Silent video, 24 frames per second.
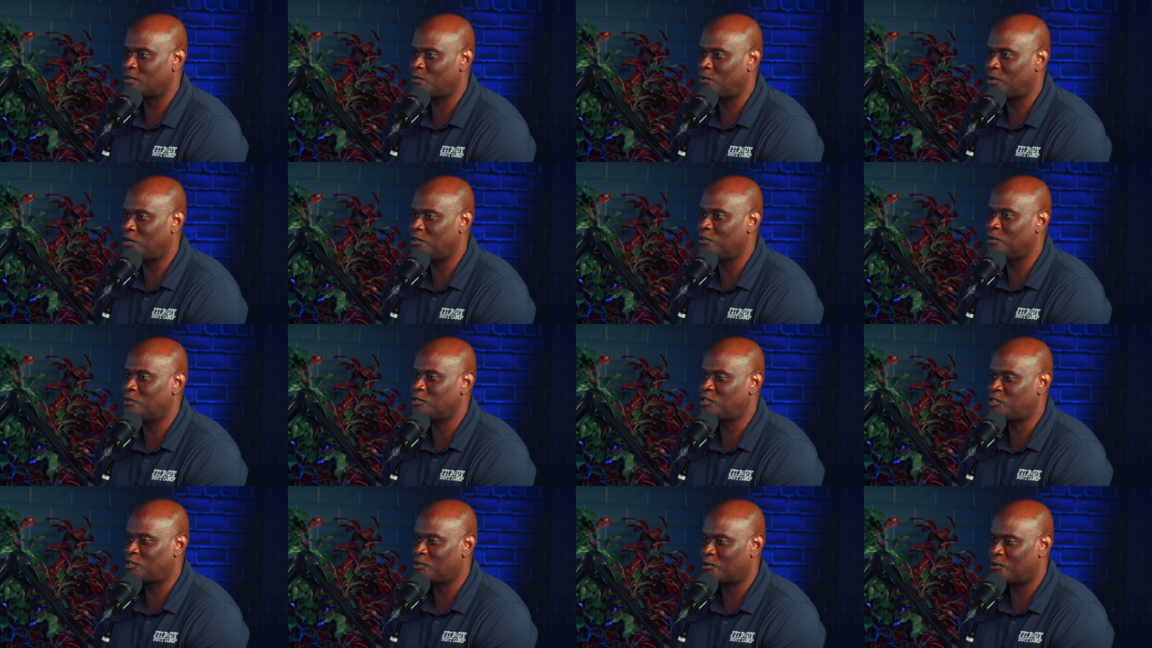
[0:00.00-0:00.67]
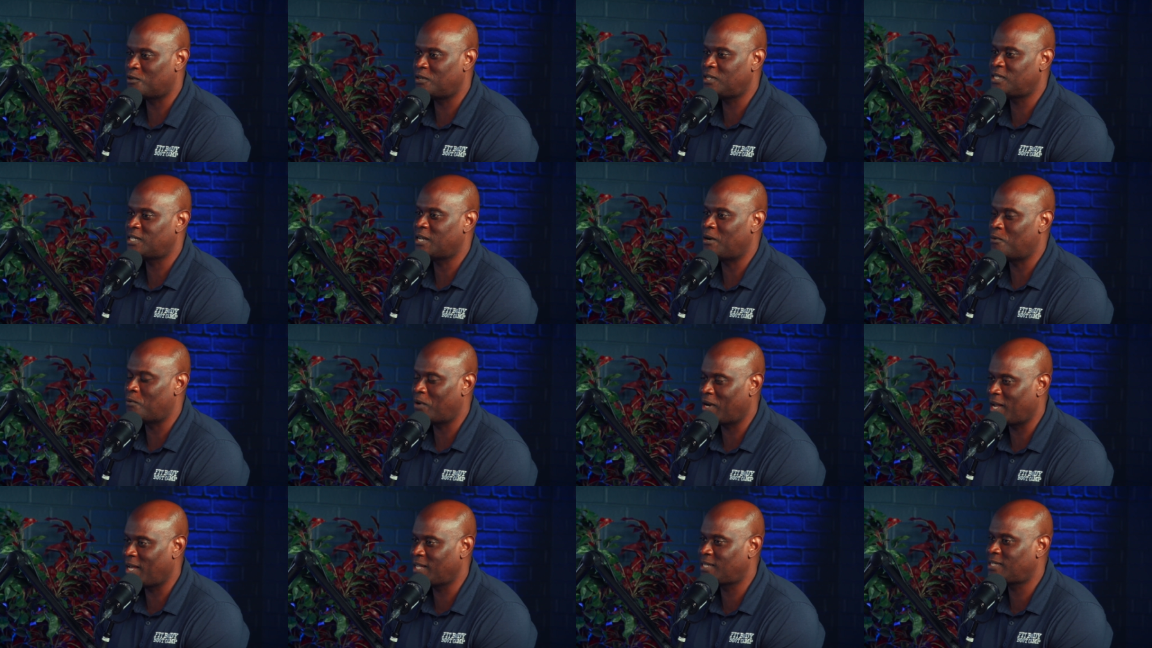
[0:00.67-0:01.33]
one of those stories that
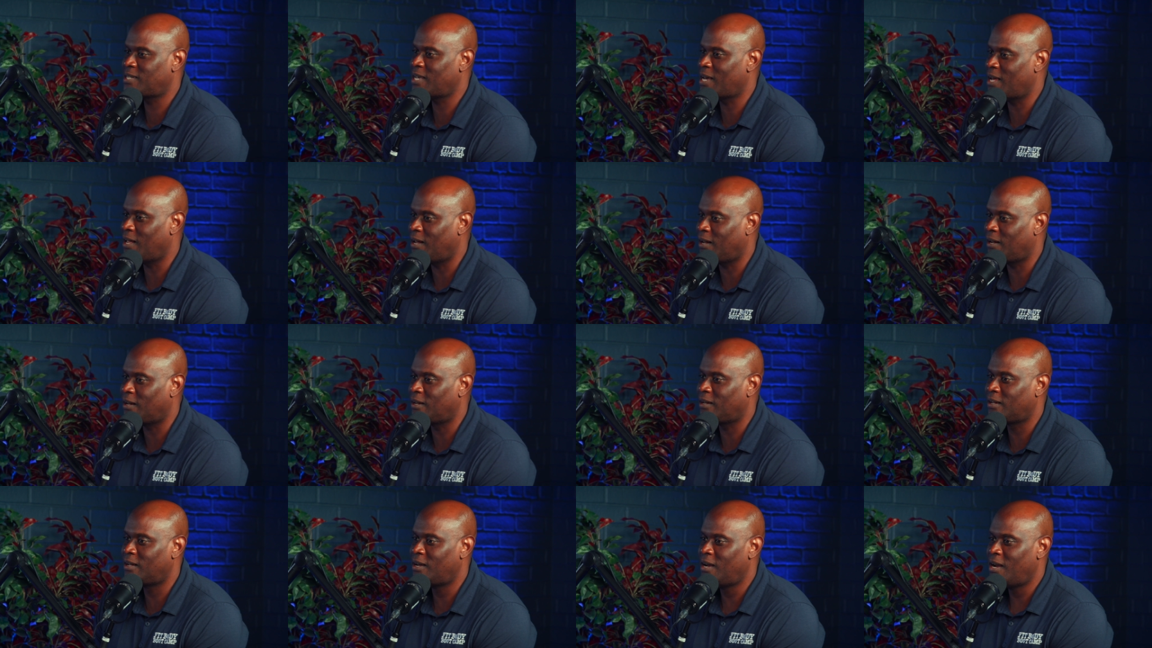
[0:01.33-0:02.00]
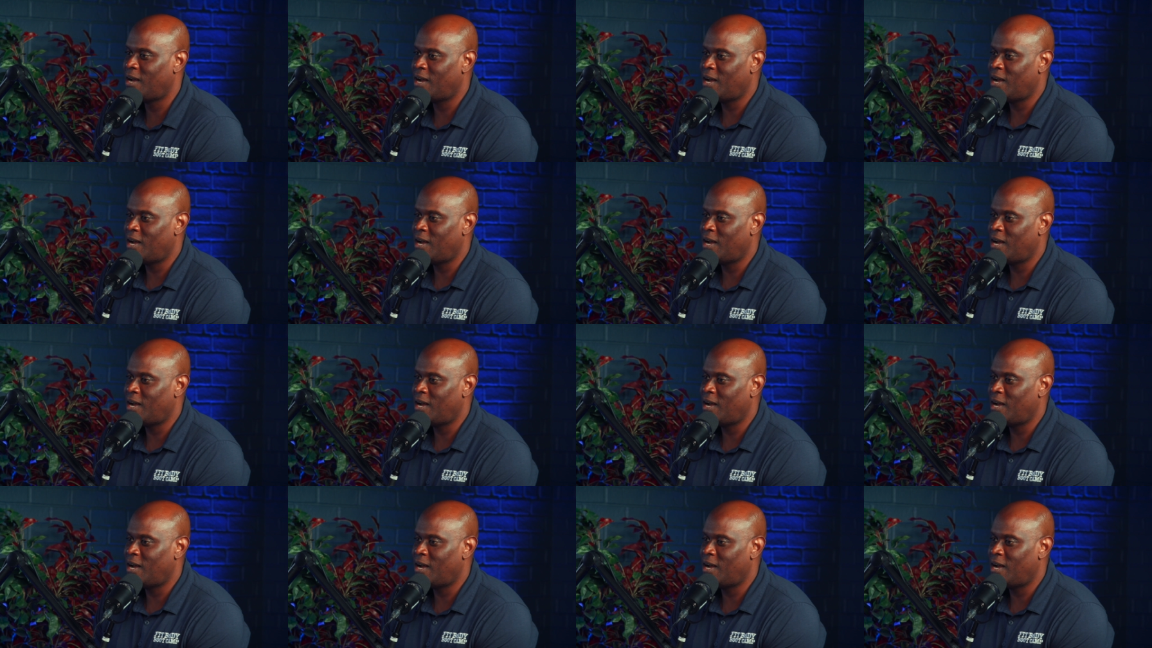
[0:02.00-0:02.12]
when I tell,